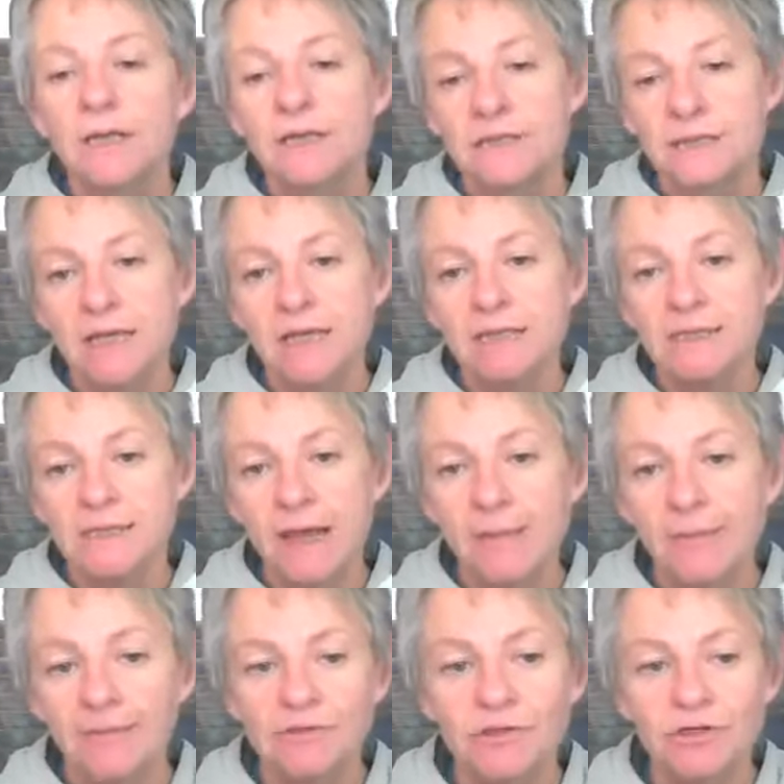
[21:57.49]
The second
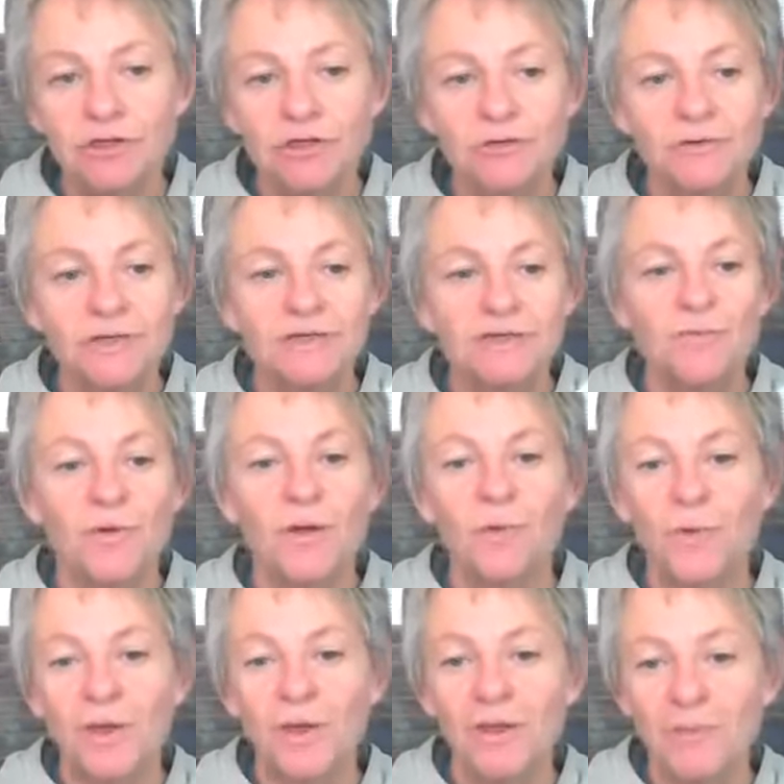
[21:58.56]
type of surgery is the
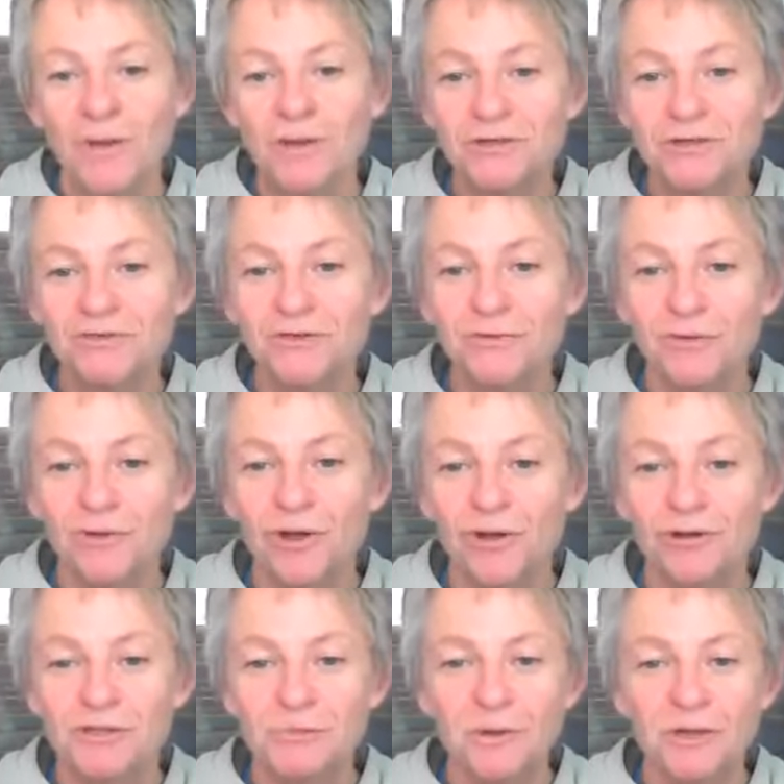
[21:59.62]
one where most of you will
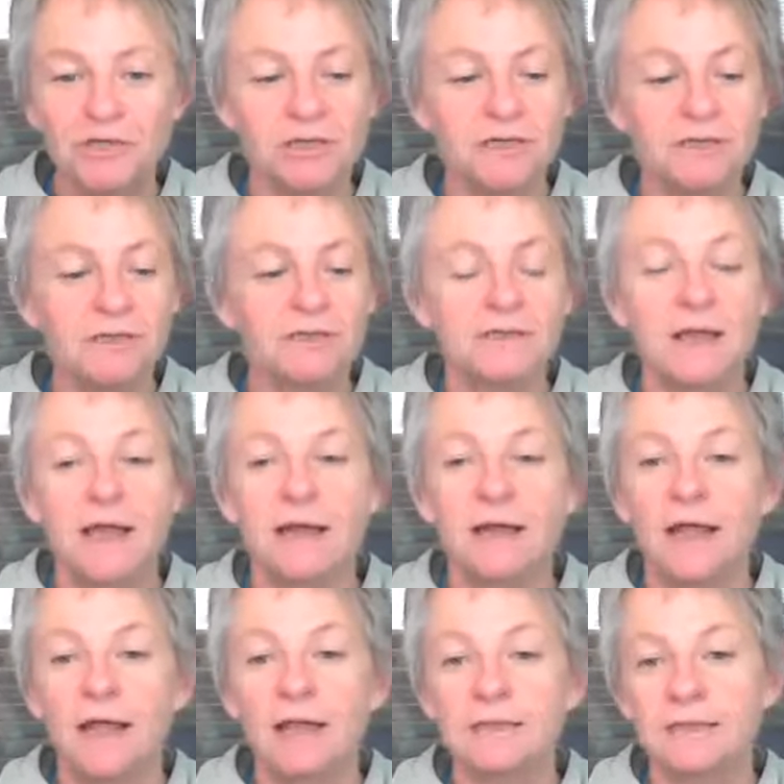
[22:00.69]
go to specialists,
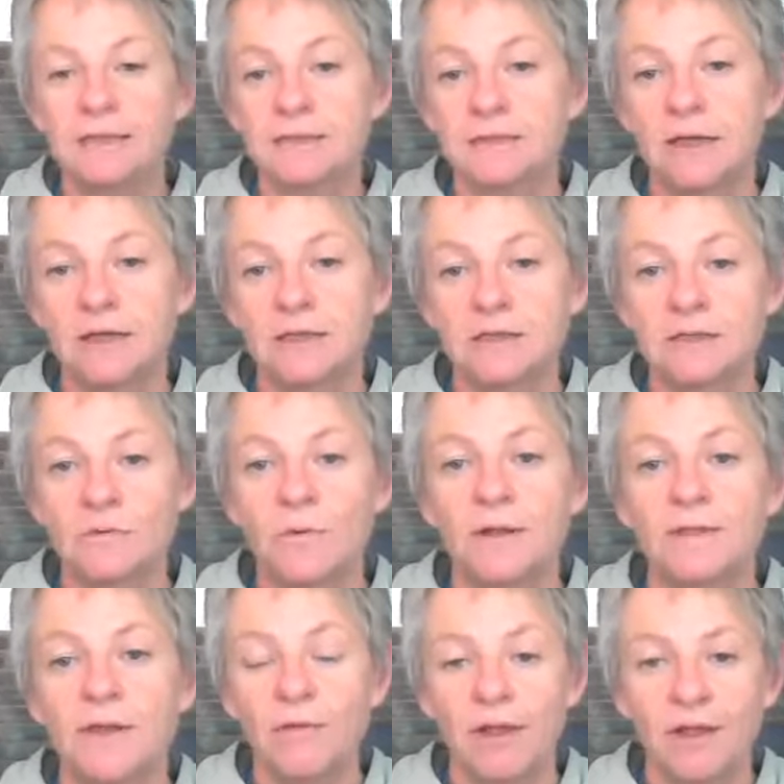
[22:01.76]
and it's the
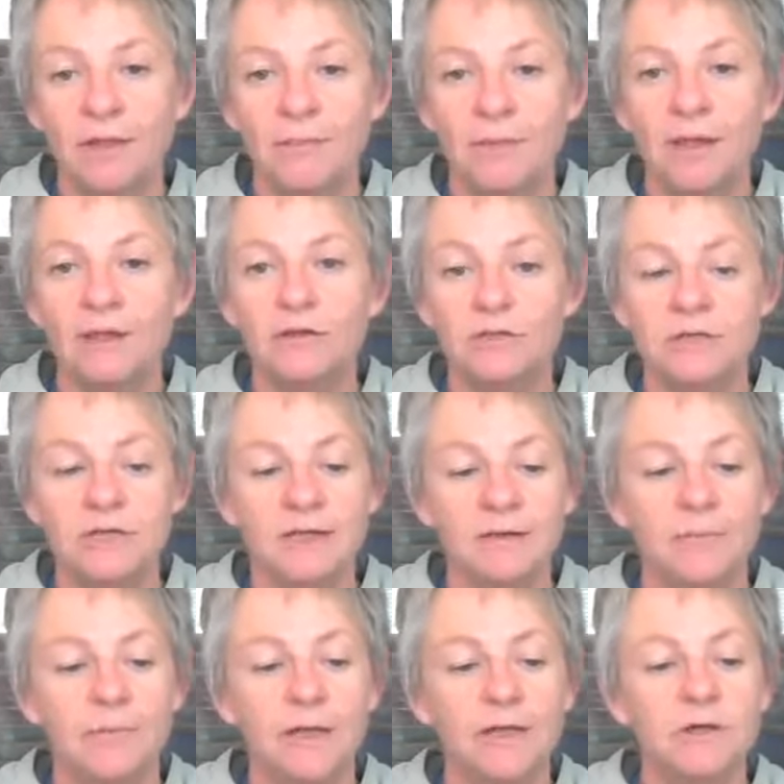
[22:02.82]
they recommend usually
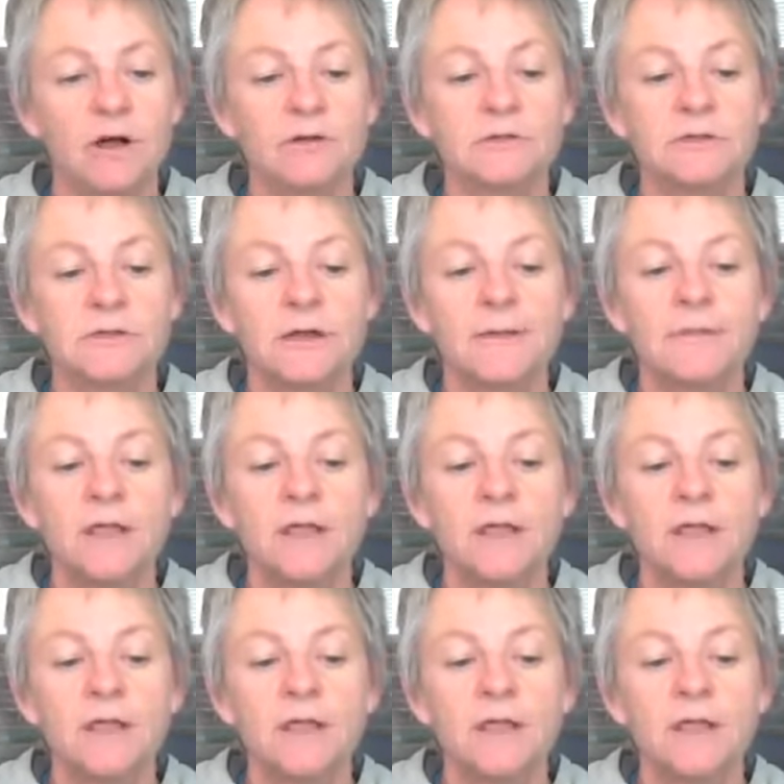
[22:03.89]
in big dogs.